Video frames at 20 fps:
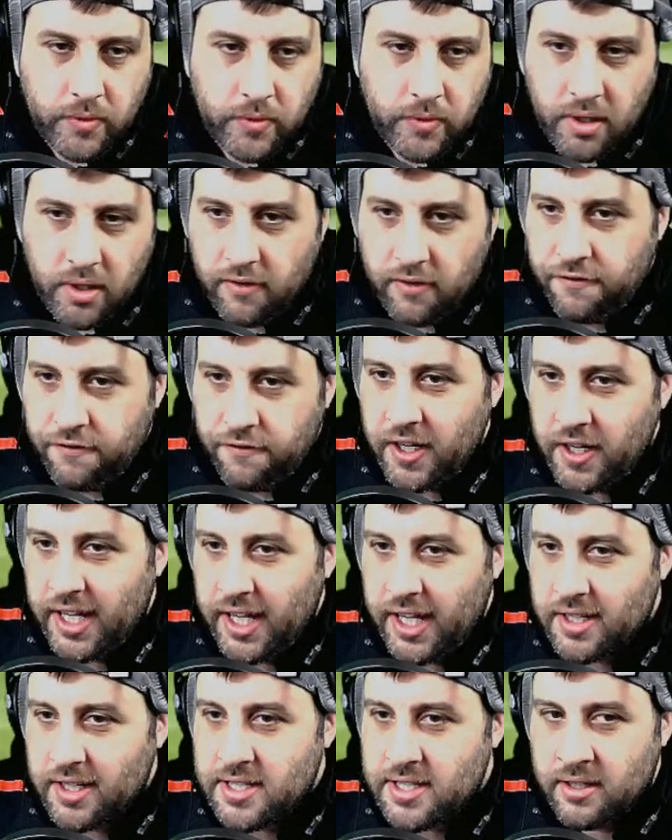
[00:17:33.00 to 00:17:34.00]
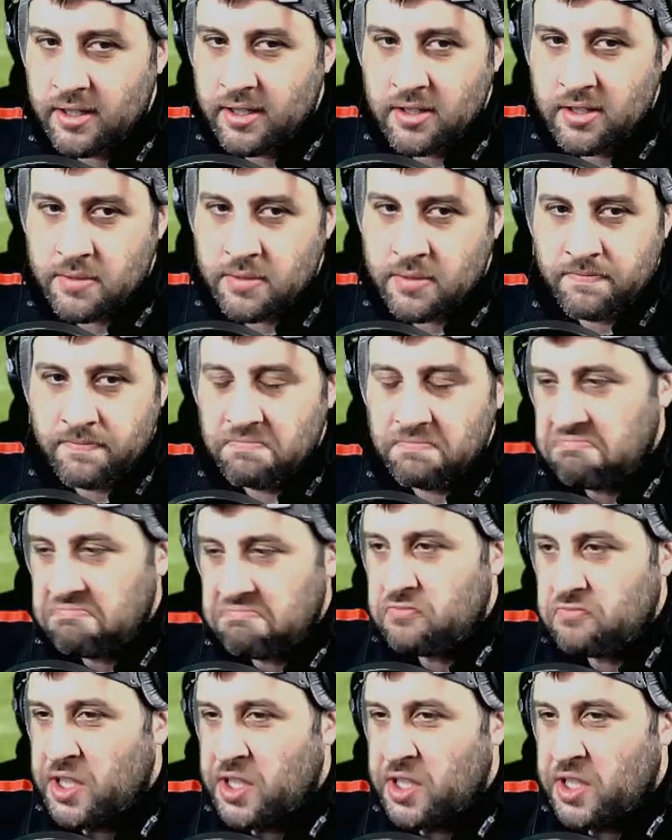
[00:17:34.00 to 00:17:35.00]
Free kicks are just
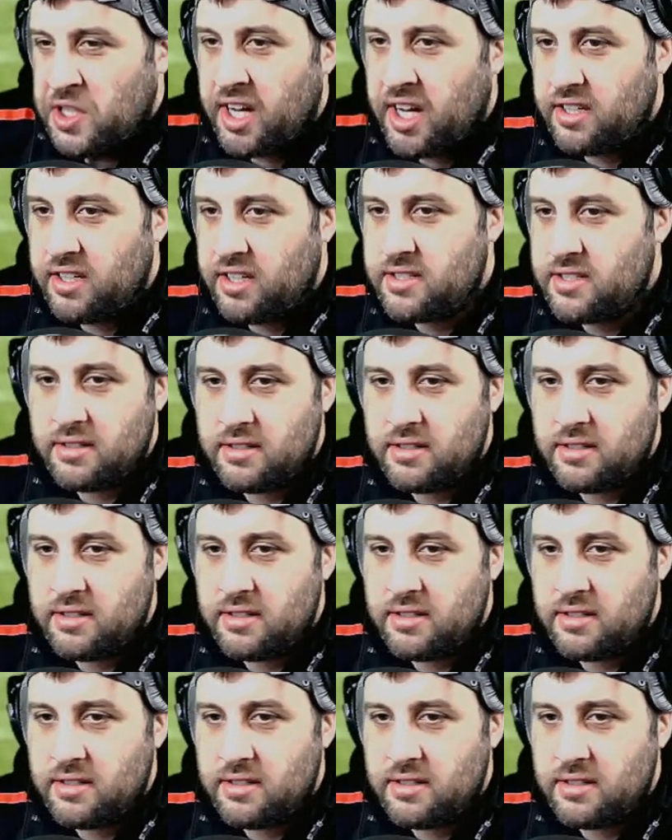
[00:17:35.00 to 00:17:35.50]
restarts.